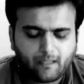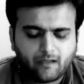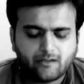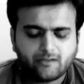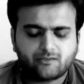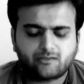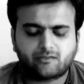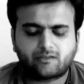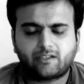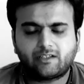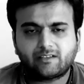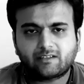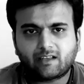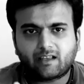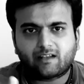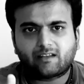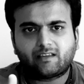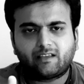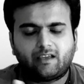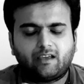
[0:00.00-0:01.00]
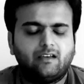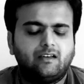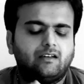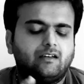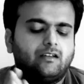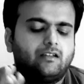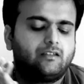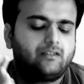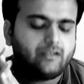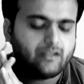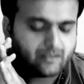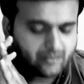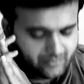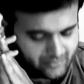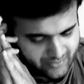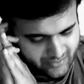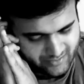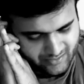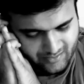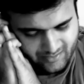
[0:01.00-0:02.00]
So these are the
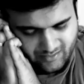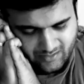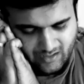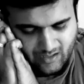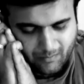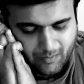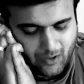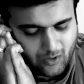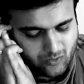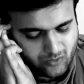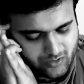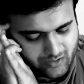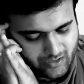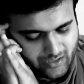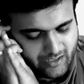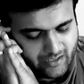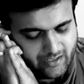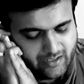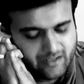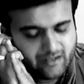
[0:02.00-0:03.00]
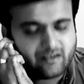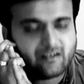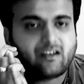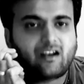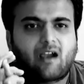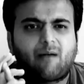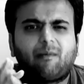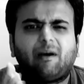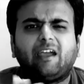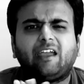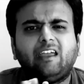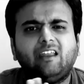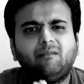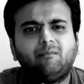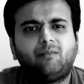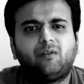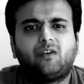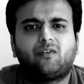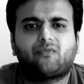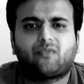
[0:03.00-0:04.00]
things about Indian drama in
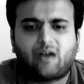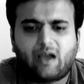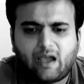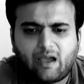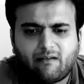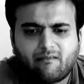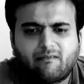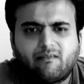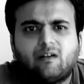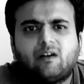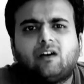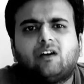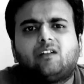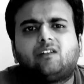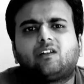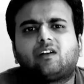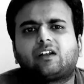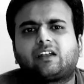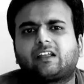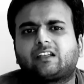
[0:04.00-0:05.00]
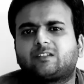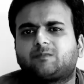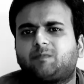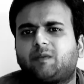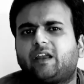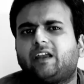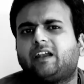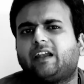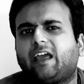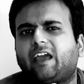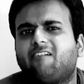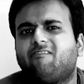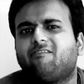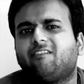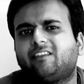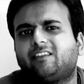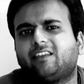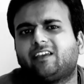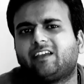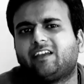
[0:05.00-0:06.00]
brief. I have not explained
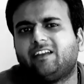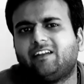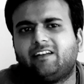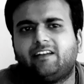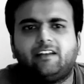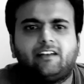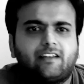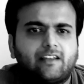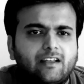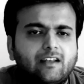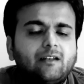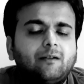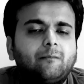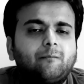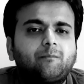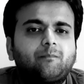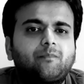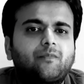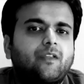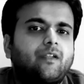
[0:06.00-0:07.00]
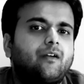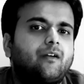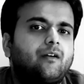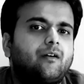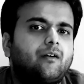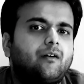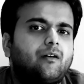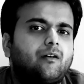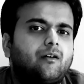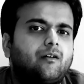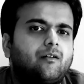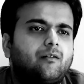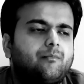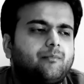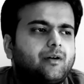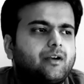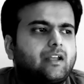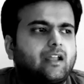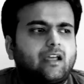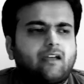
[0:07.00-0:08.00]
everything in detail,
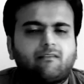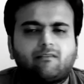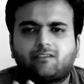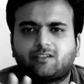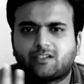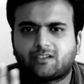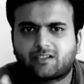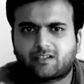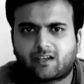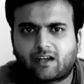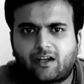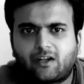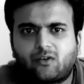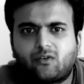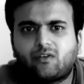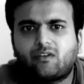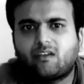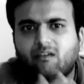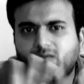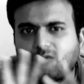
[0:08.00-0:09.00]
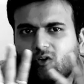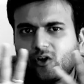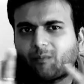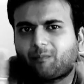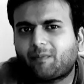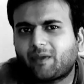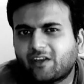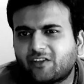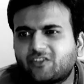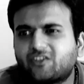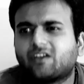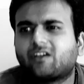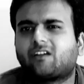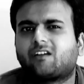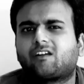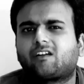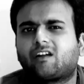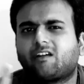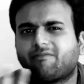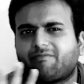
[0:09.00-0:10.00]
but I have just tried to give you a picture,
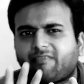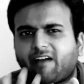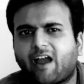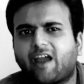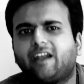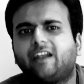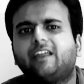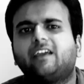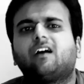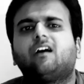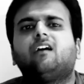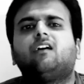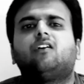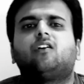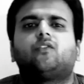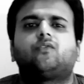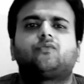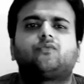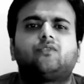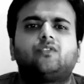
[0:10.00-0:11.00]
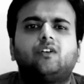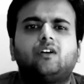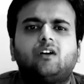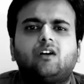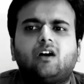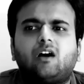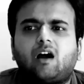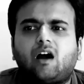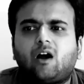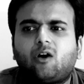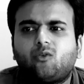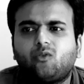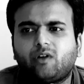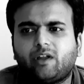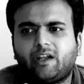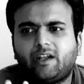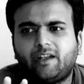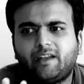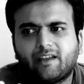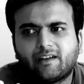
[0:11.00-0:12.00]
rough idea of how
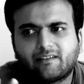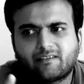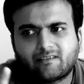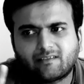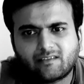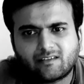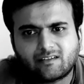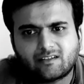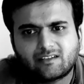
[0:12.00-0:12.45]
Indian